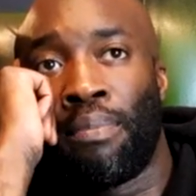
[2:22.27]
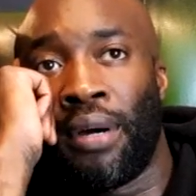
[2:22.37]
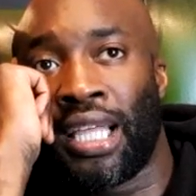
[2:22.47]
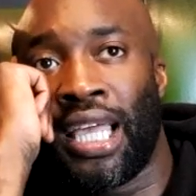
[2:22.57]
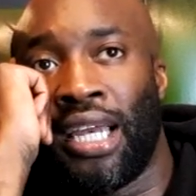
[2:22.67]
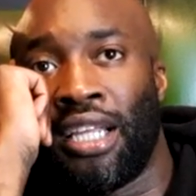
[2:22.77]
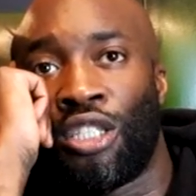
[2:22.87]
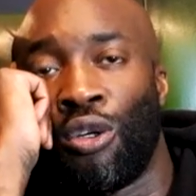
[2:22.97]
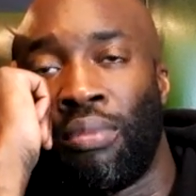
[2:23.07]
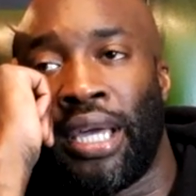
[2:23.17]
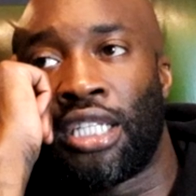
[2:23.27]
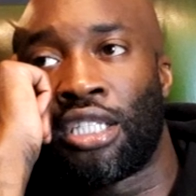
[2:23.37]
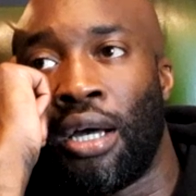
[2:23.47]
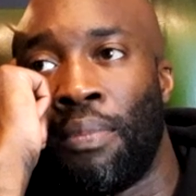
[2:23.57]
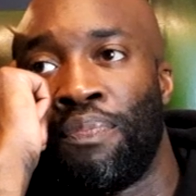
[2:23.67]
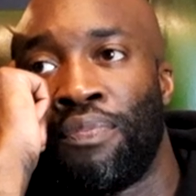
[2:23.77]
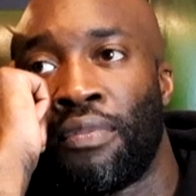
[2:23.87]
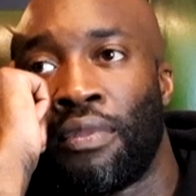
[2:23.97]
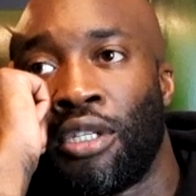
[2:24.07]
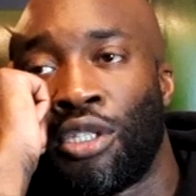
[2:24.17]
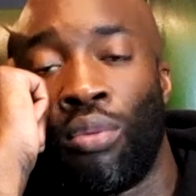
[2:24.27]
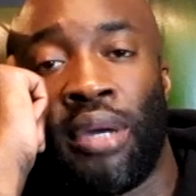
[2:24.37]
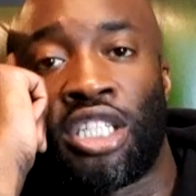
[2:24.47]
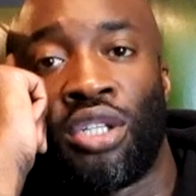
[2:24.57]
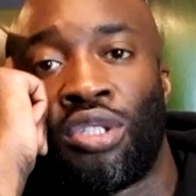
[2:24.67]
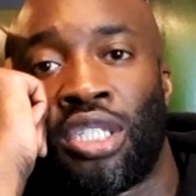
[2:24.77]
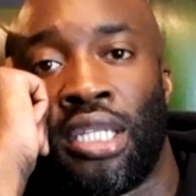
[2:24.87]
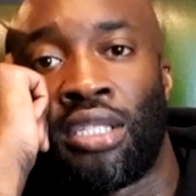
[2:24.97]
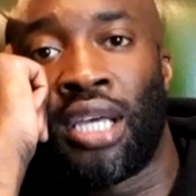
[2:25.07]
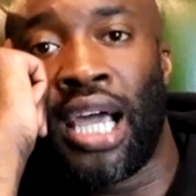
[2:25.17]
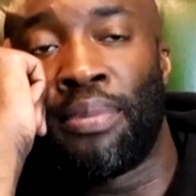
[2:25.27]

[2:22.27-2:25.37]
But again, it still makes no sense.